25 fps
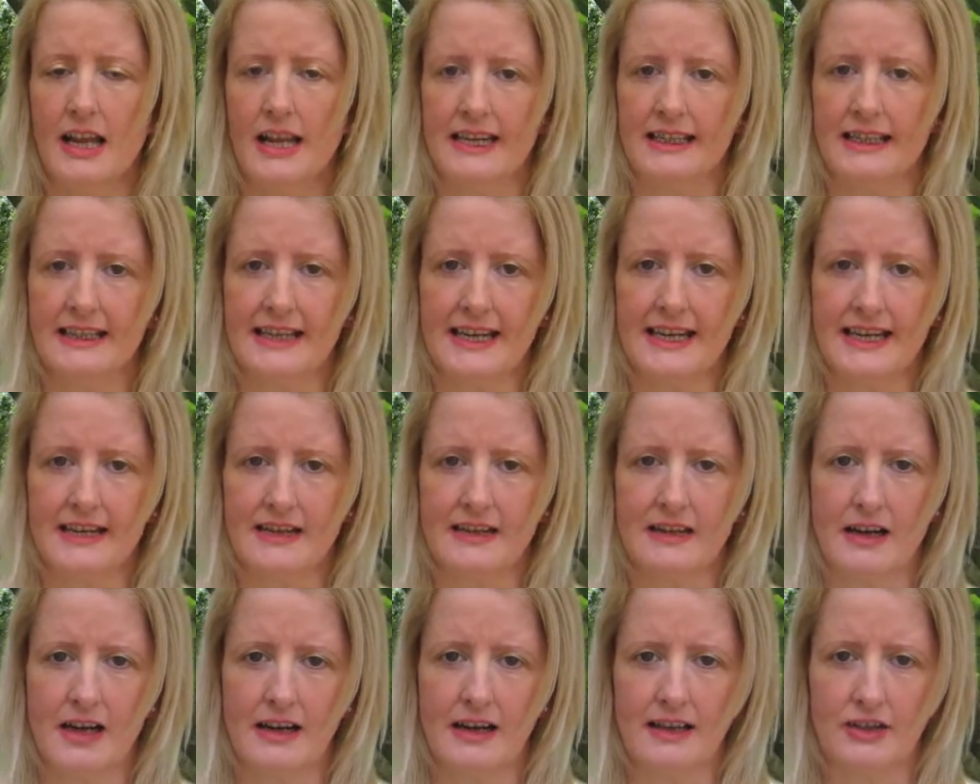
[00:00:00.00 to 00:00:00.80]

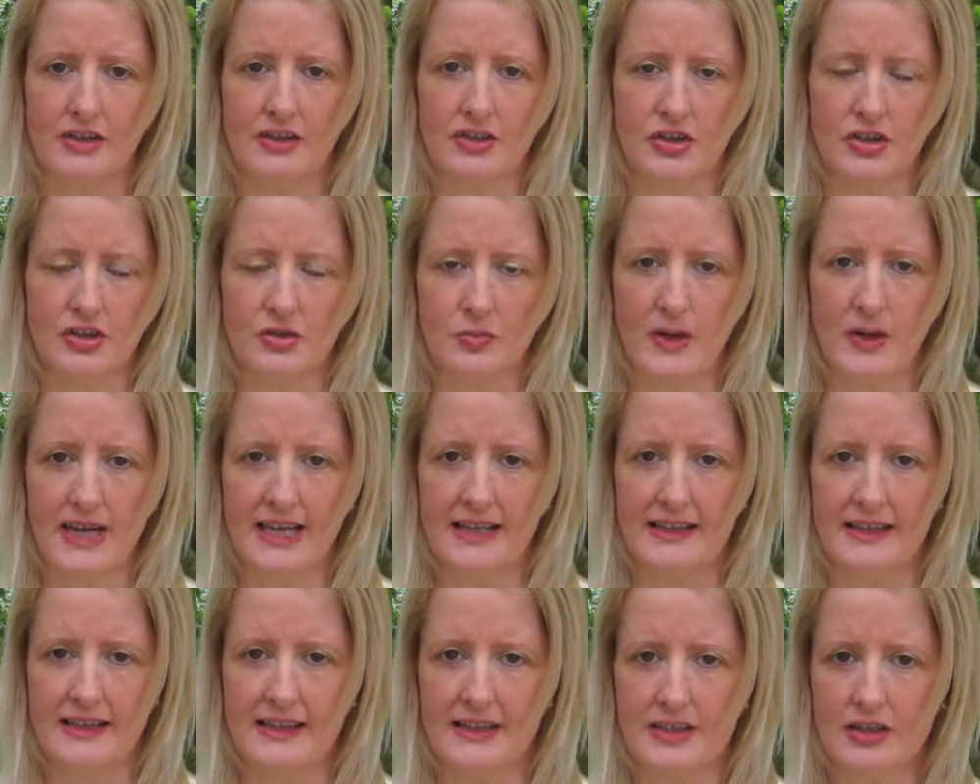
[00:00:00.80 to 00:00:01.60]
Again, I could just
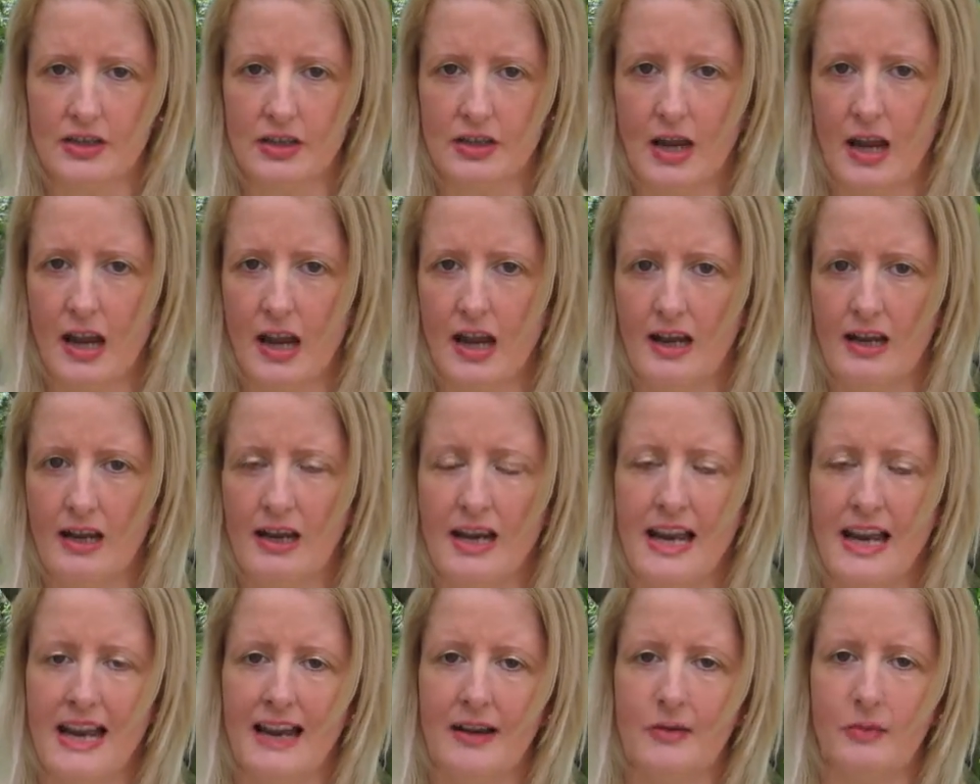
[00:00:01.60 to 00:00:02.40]
wear this skirt
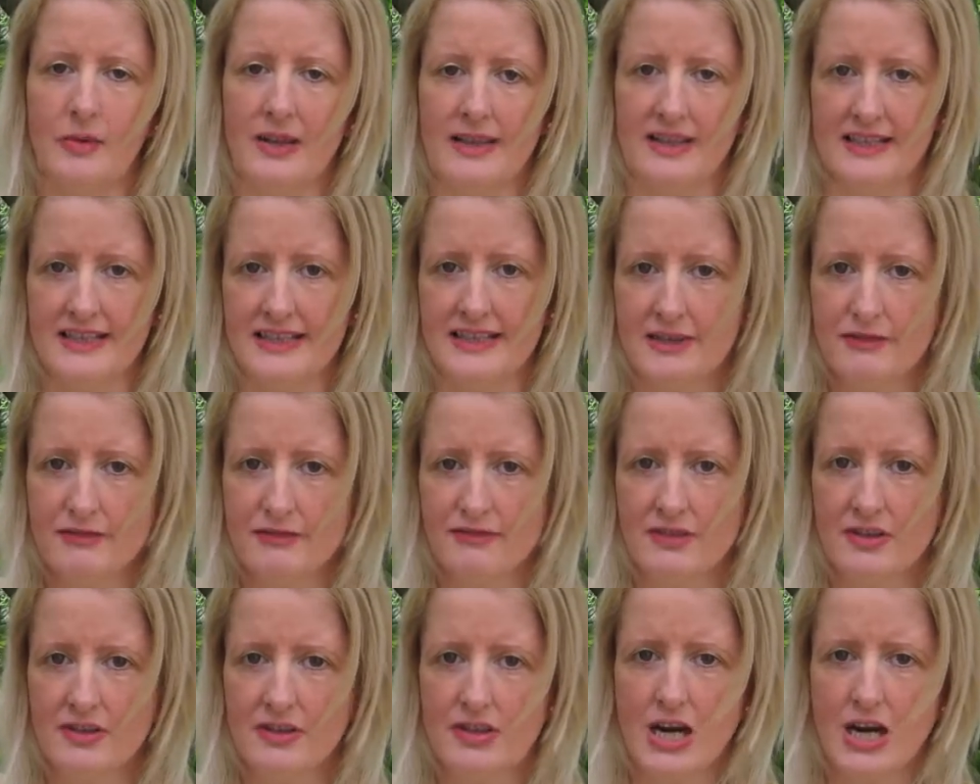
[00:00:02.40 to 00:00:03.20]
with a
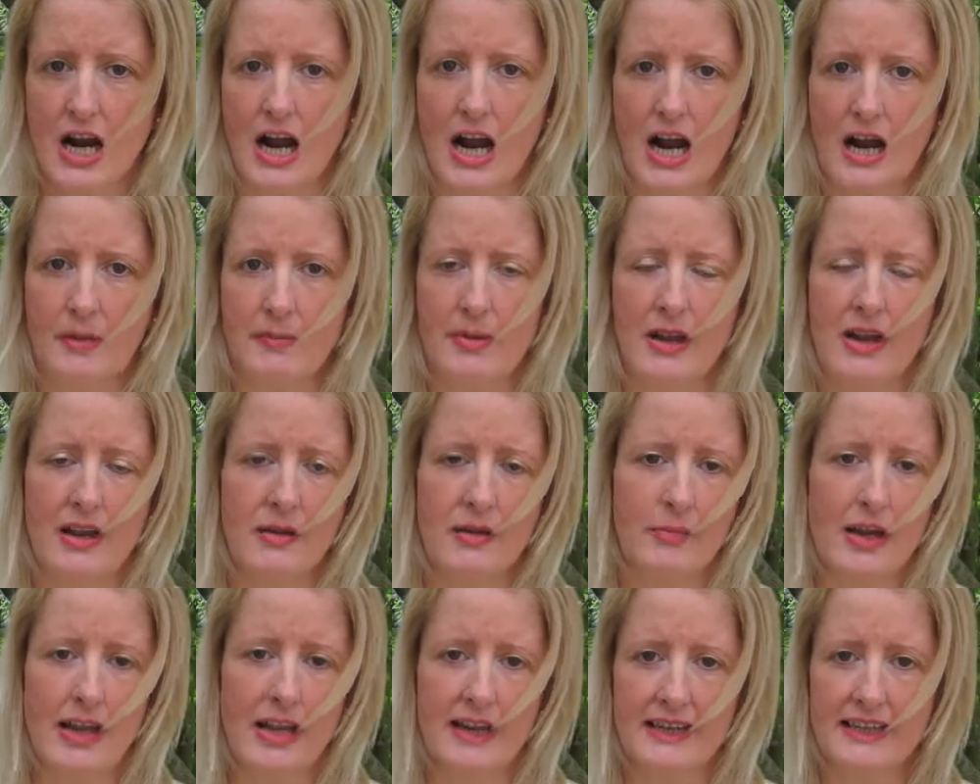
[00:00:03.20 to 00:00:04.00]
different top,
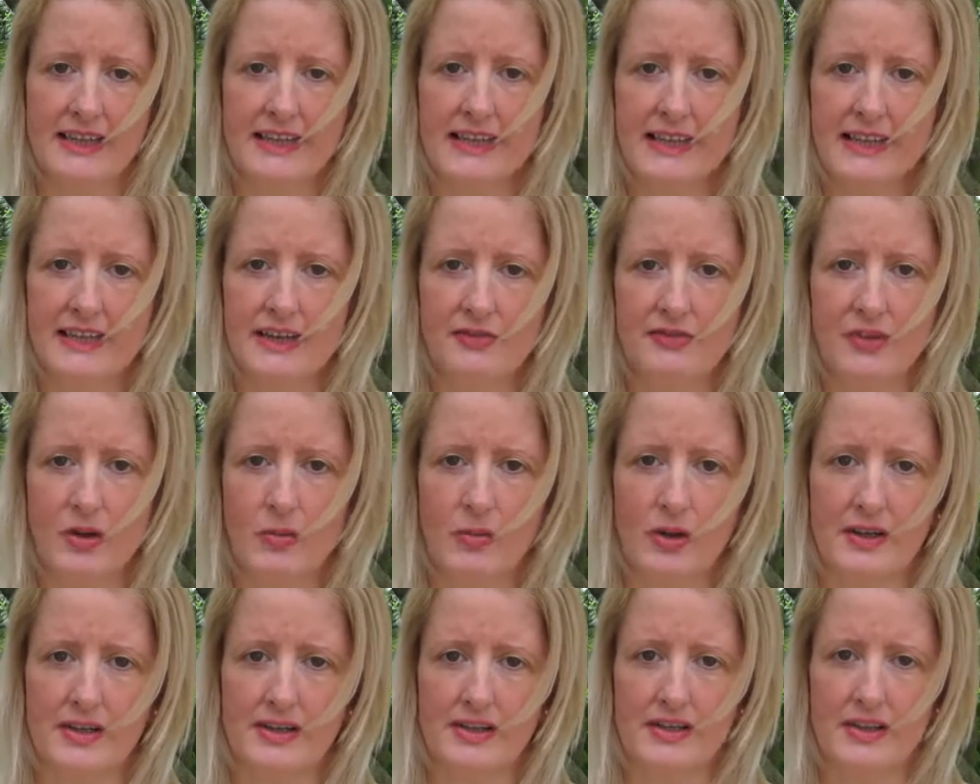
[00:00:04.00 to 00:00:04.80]
but again, if I
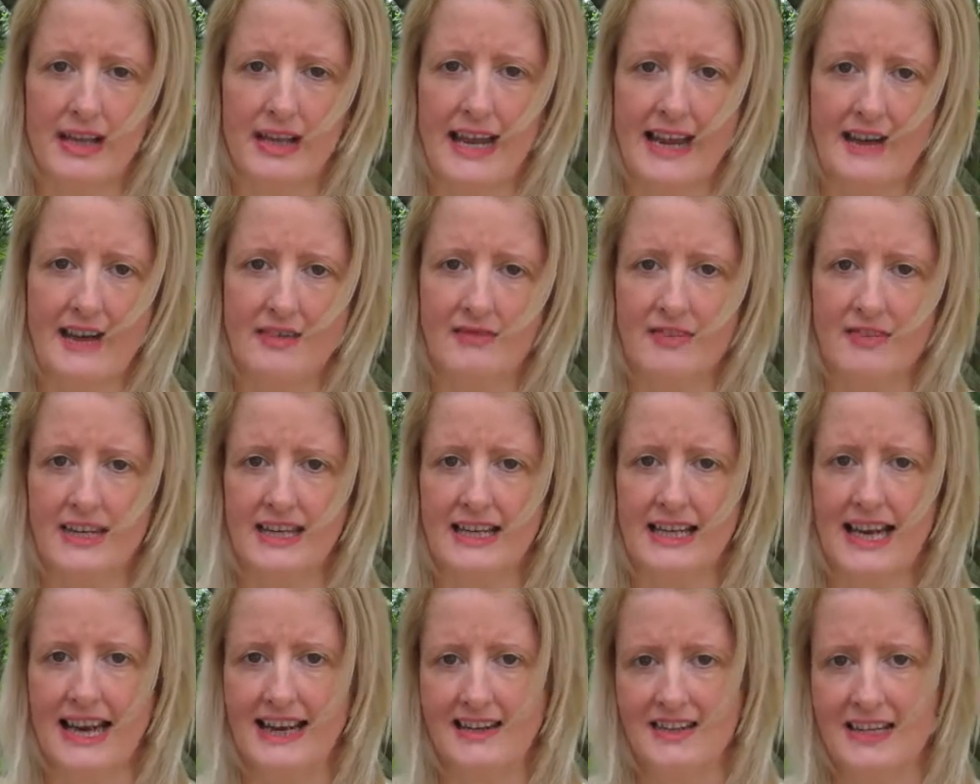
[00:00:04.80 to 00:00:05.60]
wanted to have it
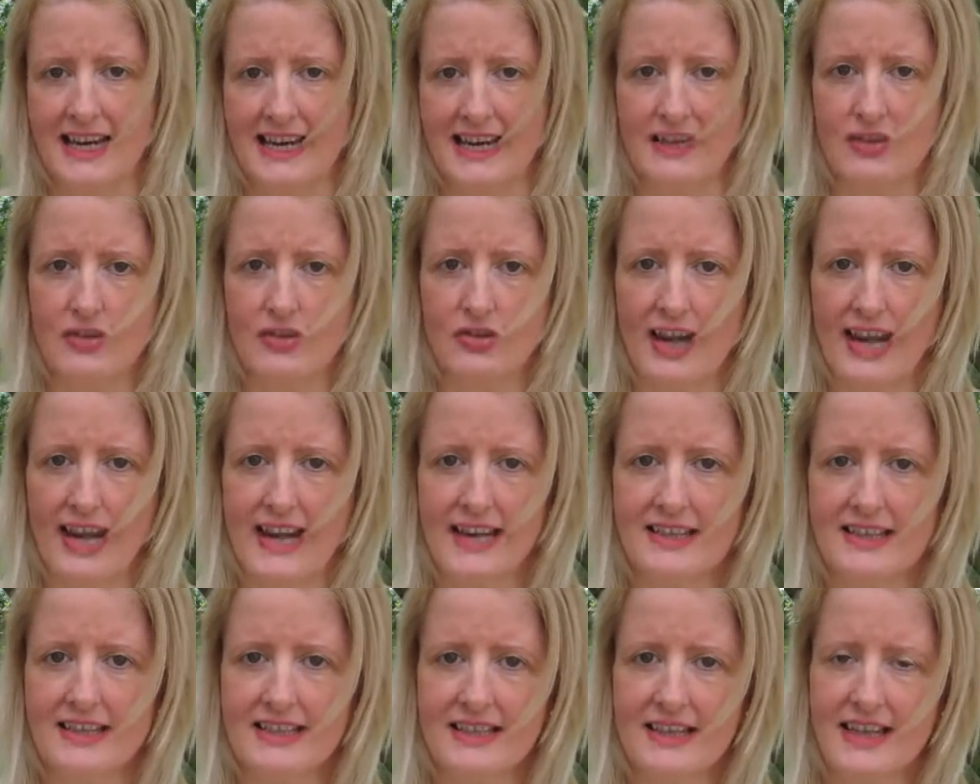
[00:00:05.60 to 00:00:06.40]
as a
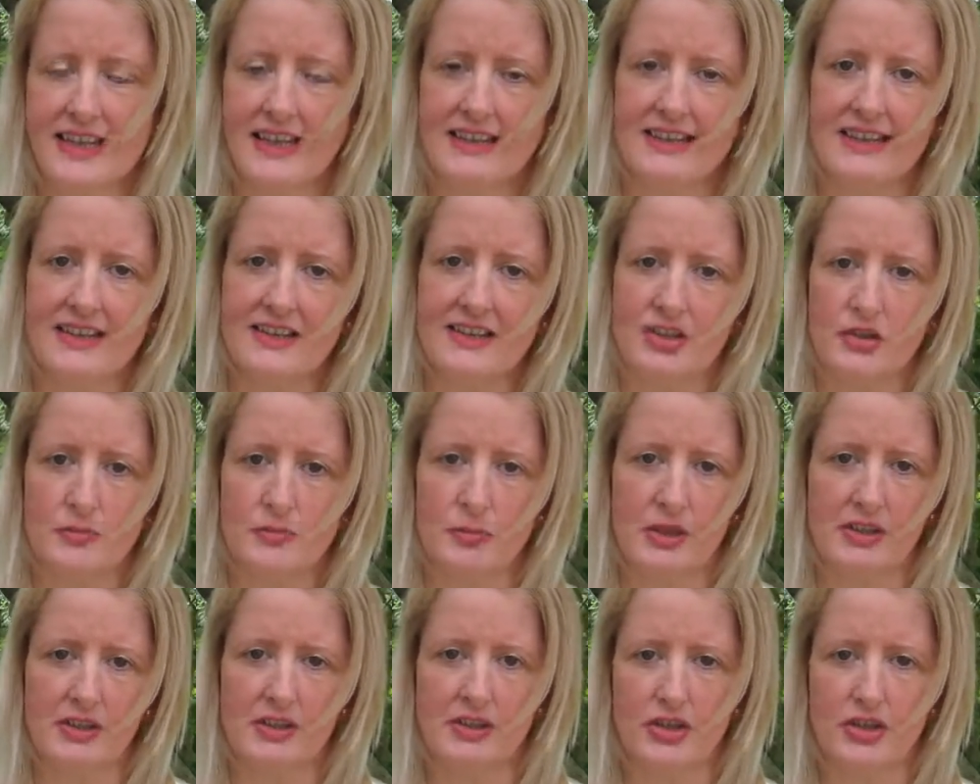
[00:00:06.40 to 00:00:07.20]
dress, then just
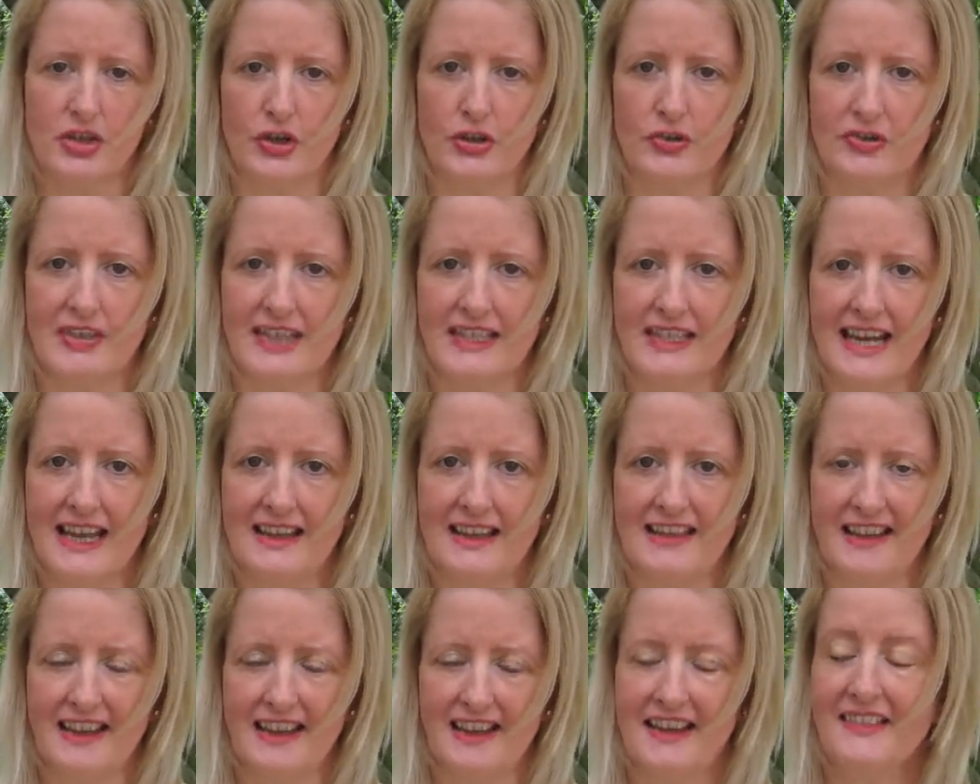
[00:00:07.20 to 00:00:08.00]
put the two
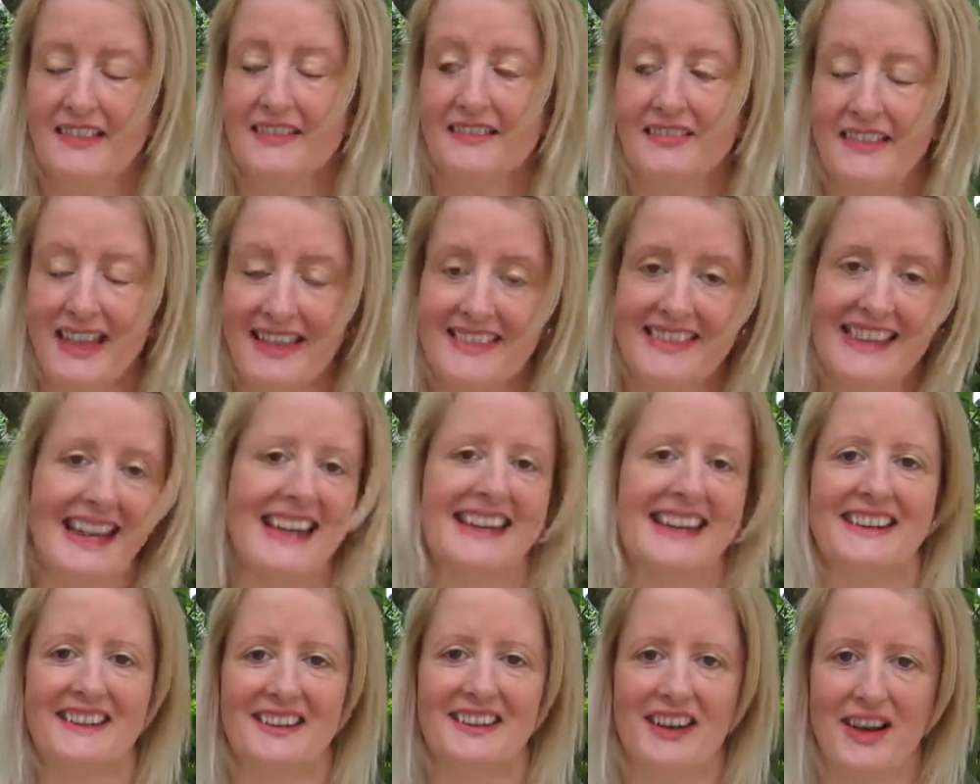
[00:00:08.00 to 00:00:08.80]
together and there
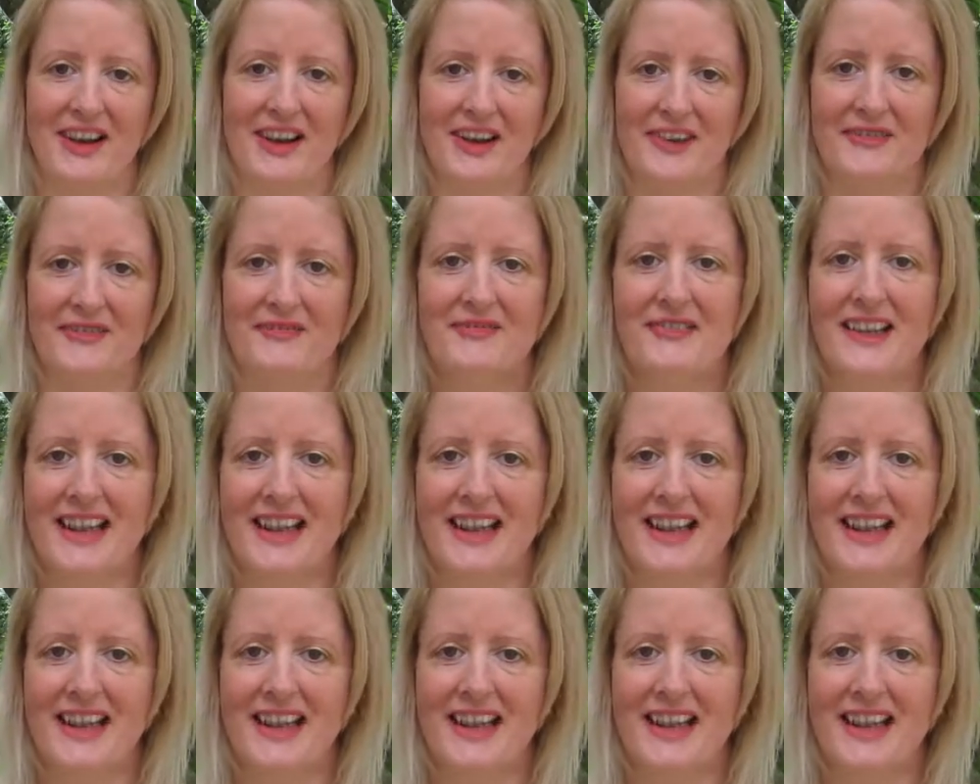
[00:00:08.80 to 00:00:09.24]
you go,